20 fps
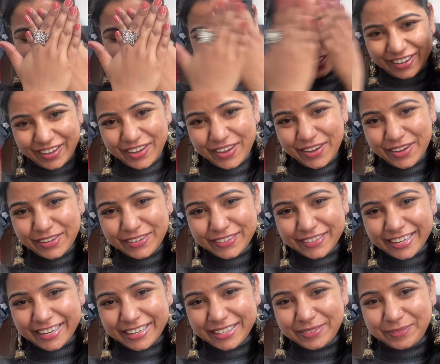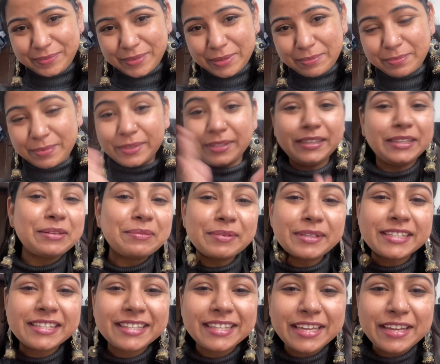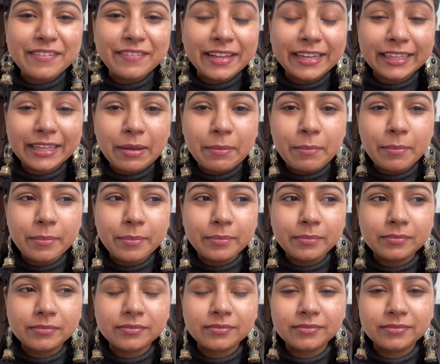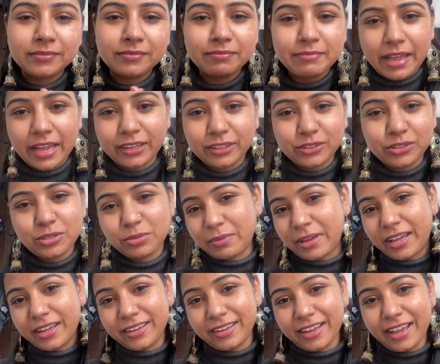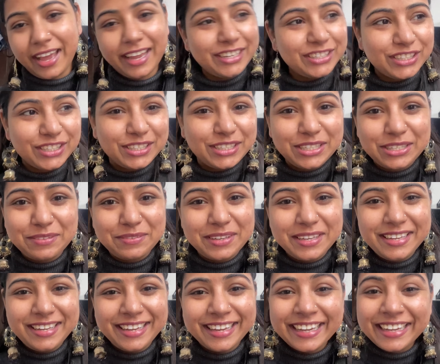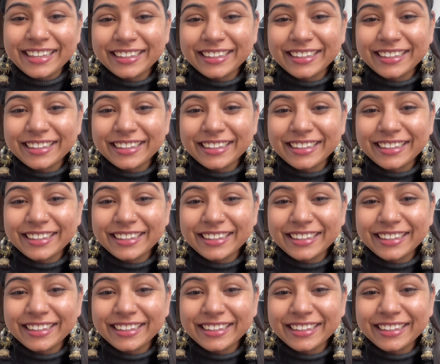Alright people, Namaste, welcome back to my IGTV.